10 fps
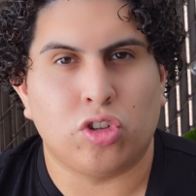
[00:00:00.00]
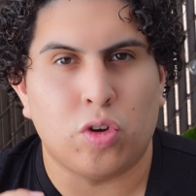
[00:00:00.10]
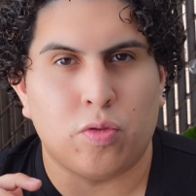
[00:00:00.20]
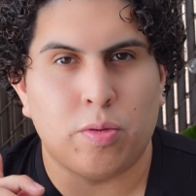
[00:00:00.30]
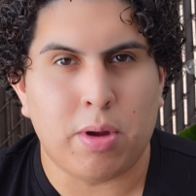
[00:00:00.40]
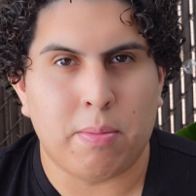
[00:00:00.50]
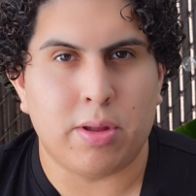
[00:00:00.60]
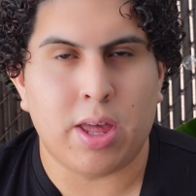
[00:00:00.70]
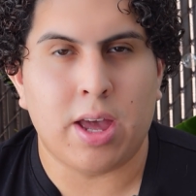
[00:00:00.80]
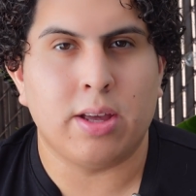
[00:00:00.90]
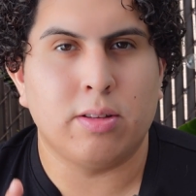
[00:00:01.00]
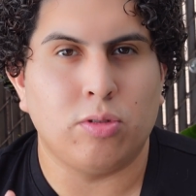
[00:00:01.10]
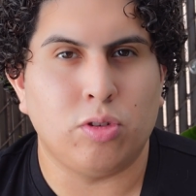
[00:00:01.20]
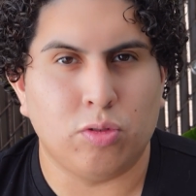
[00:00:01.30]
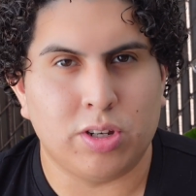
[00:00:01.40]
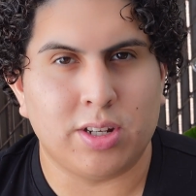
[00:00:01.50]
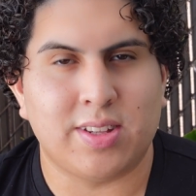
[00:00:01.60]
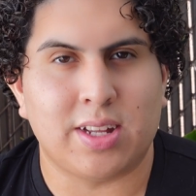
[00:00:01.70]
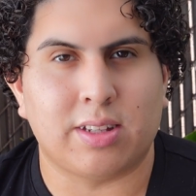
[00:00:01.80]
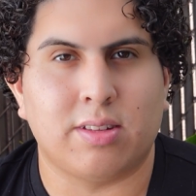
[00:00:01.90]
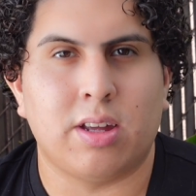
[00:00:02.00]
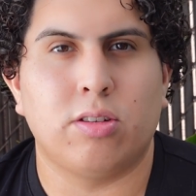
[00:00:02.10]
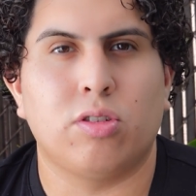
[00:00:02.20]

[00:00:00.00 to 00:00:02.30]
So remember that. Use an insecticide.